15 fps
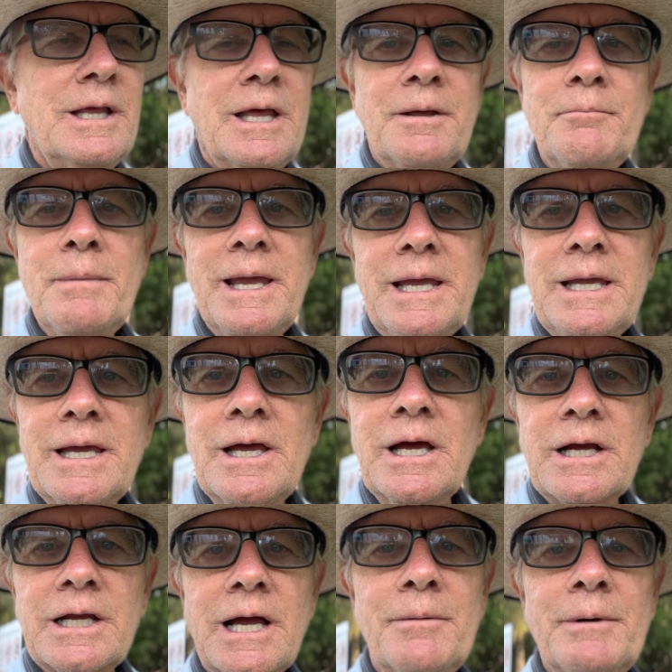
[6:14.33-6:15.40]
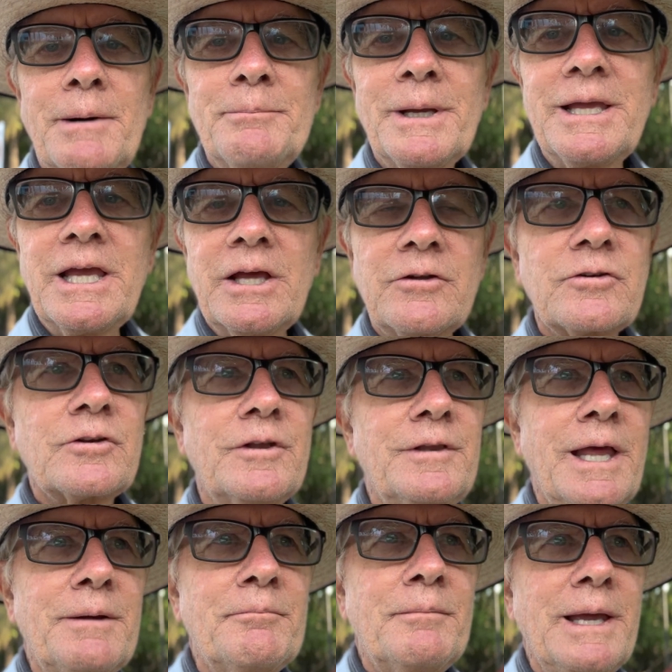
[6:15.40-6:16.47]
may come up against, and
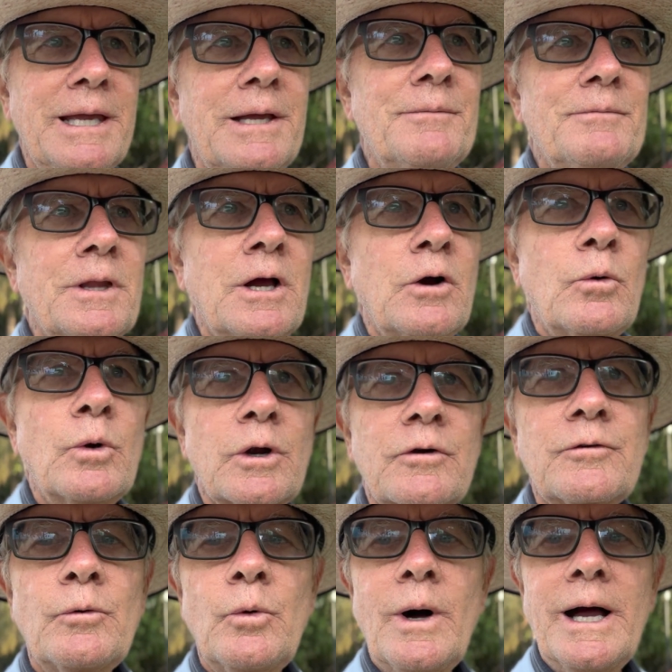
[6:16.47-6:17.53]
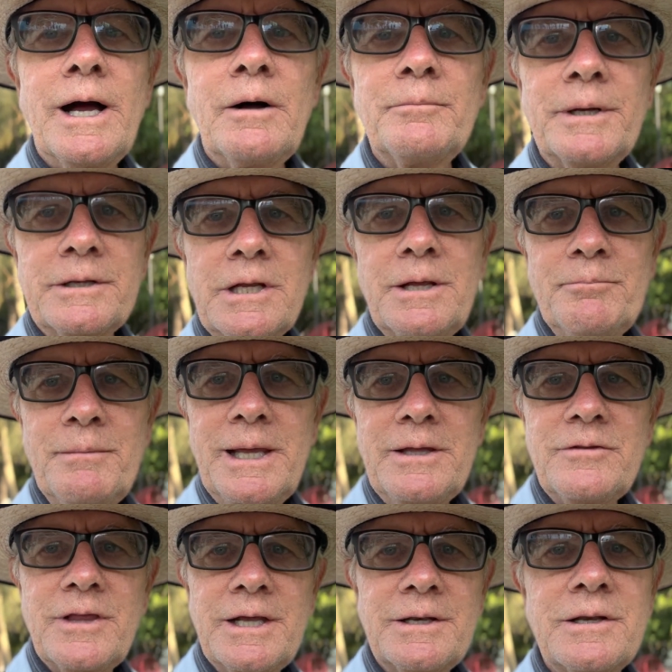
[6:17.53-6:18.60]
that may work a while, but it may
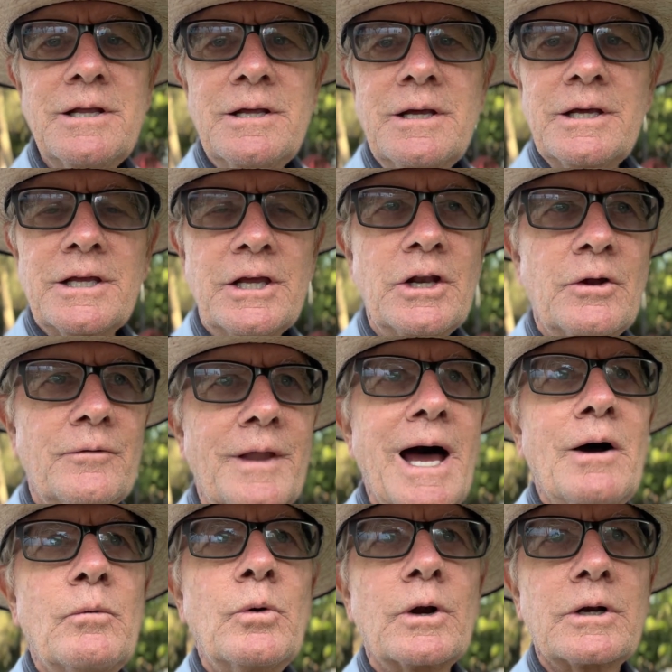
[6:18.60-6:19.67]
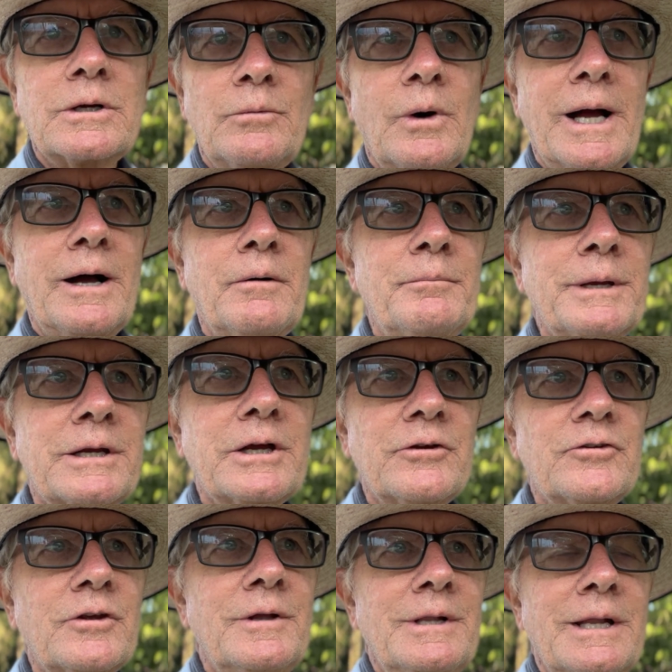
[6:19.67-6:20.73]
then, you know, not work a while,
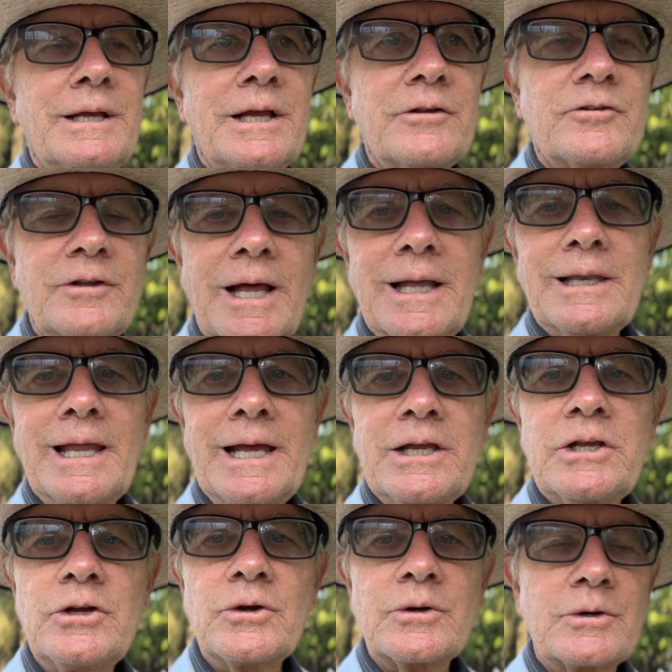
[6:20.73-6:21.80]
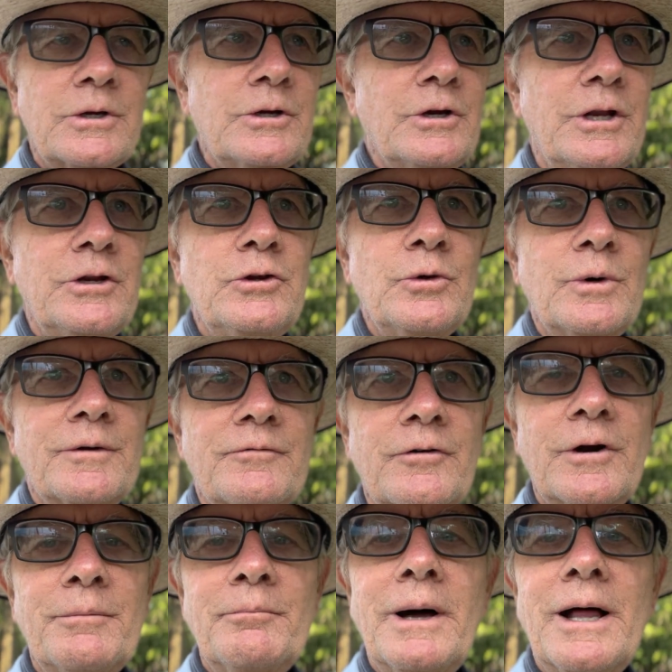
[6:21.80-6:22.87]
because it's not like you're going to do it for
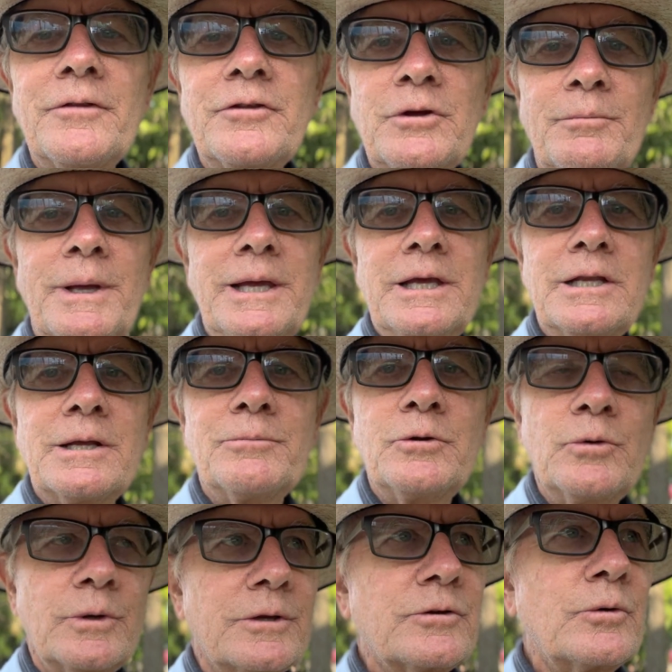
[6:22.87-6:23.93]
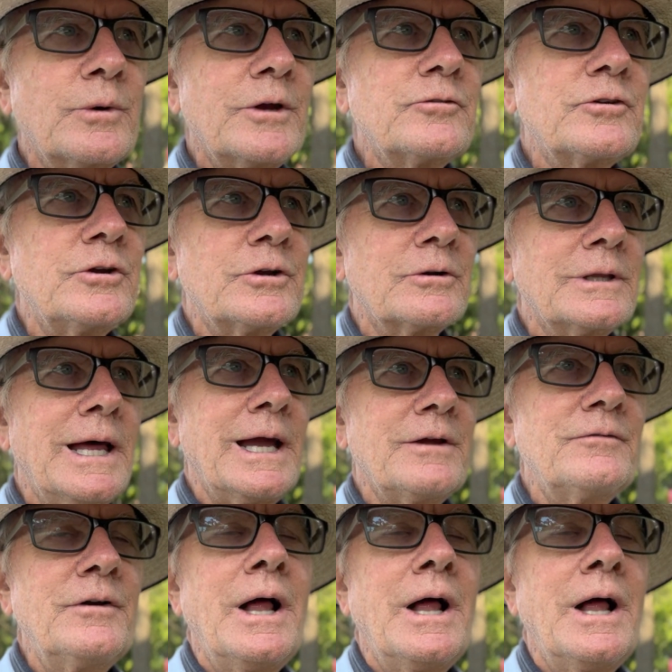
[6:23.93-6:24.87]
a month. You may end up doing it the rest of your life.